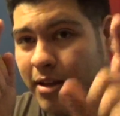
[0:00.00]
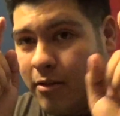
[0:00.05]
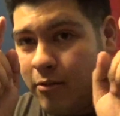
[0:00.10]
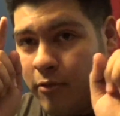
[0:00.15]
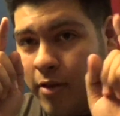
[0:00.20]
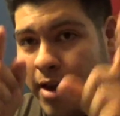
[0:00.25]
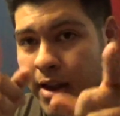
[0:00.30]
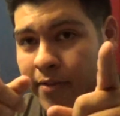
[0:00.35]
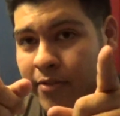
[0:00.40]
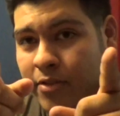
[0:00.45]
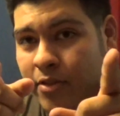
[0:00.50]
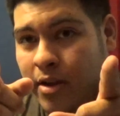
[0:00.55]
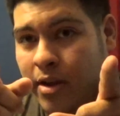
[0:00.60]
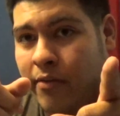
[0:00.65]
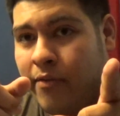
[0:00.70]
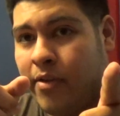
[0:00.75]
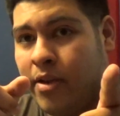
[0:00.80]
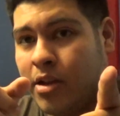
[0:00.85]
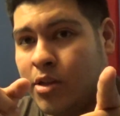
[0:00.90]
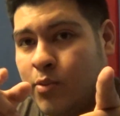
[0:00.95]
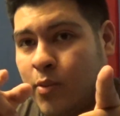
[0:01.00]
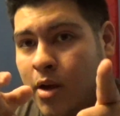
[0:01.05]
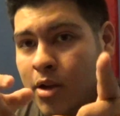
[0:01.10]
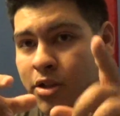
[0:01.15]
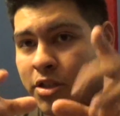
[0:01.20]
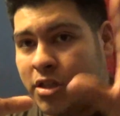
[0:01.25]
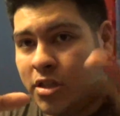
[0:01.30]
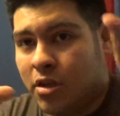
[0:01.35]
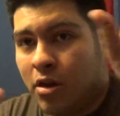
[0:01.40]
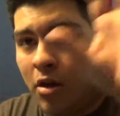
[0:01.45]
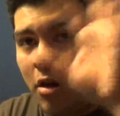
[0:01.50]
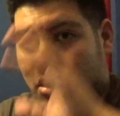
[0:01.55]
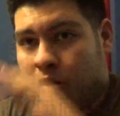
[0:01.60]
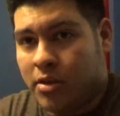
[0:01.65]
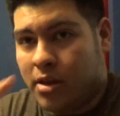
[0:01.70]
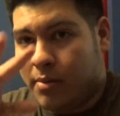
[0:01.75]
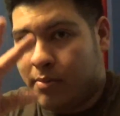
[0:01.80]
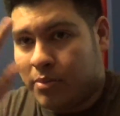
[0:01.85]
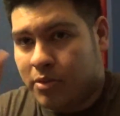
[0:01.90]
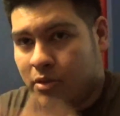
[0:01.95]
right after I finish watching all
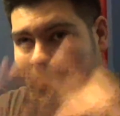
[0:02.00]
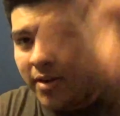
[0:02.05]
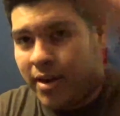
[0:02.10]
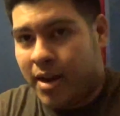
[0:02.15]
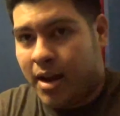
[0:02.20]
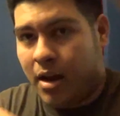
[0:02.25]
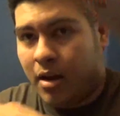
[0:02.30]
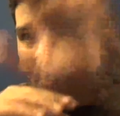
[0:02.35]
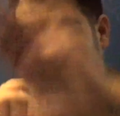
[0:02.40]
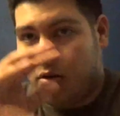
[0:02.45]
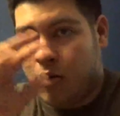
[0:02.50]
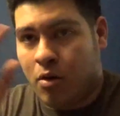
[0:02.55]
the episodes right now.